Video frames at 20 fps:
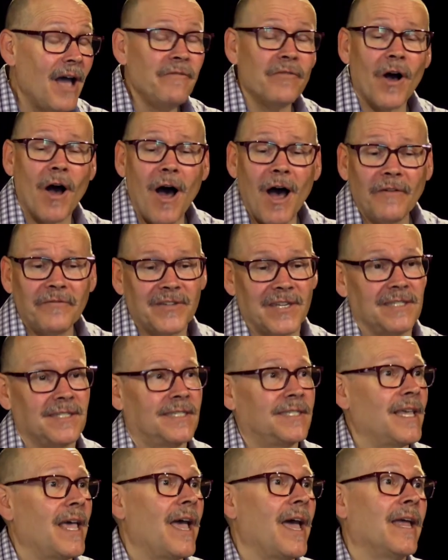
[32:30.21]
I've often
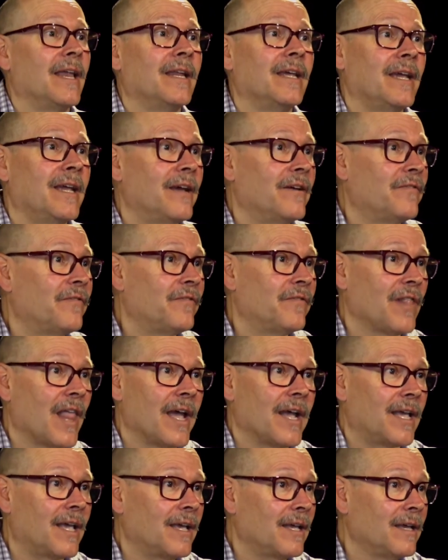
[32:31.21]
said, if
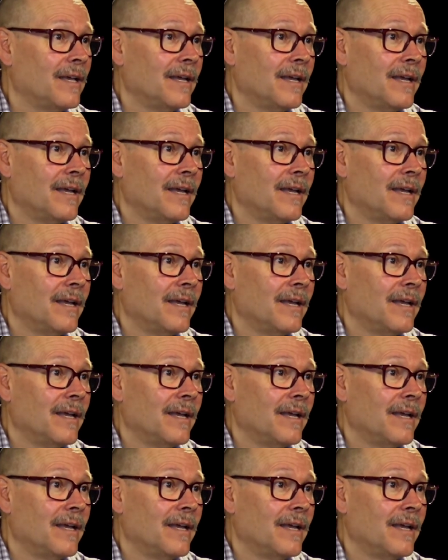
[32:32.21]
like